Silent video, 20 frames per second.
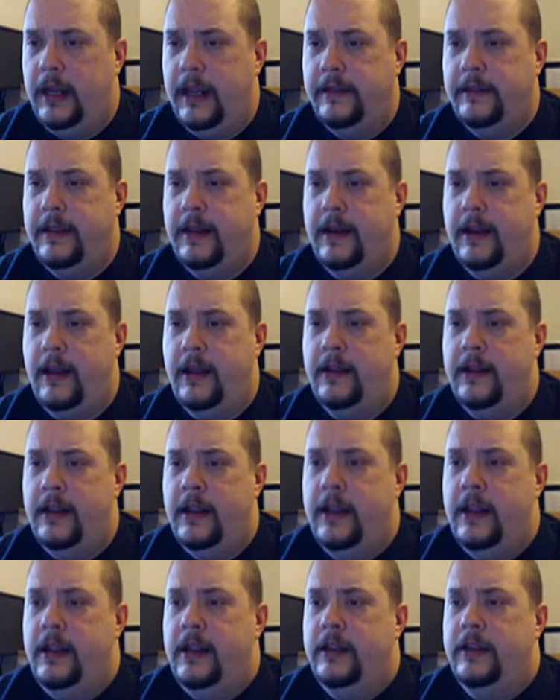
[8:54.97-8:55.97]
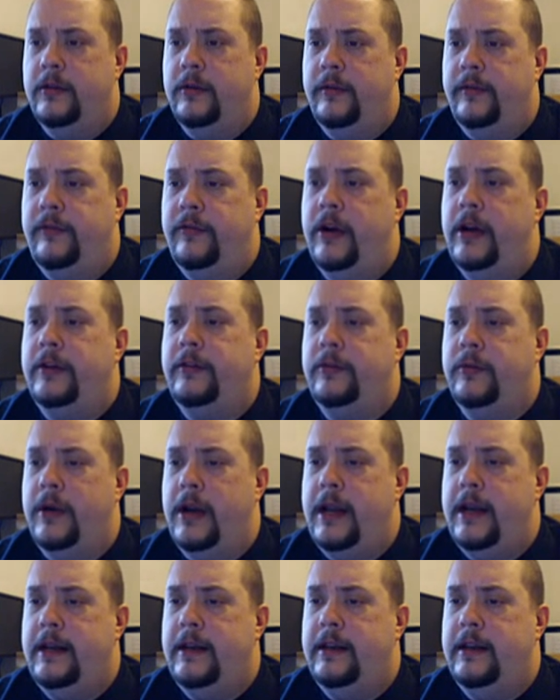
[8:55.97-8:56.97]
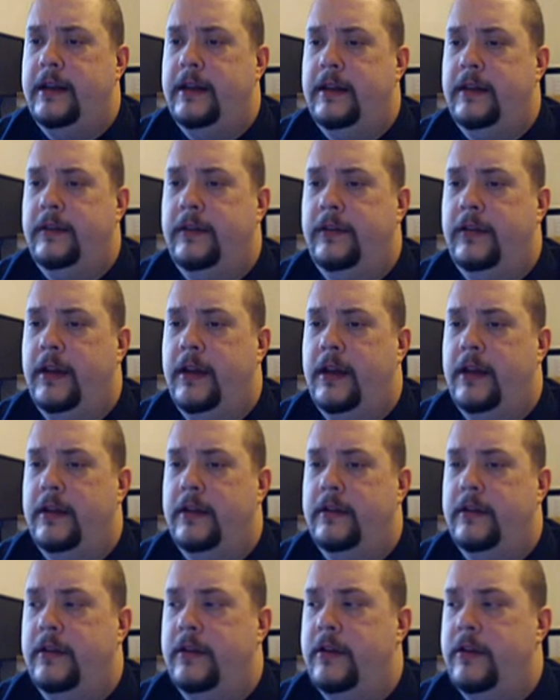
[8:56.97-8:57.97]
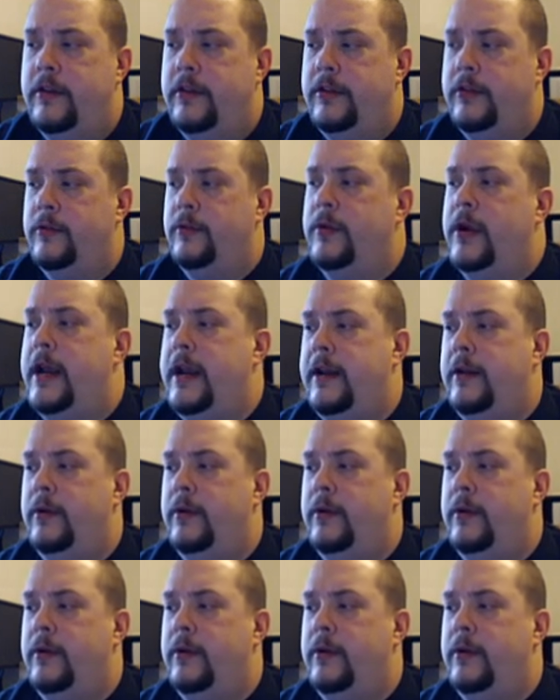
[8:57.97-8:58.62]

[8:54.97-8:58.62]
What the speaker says: and then the refresh rate is the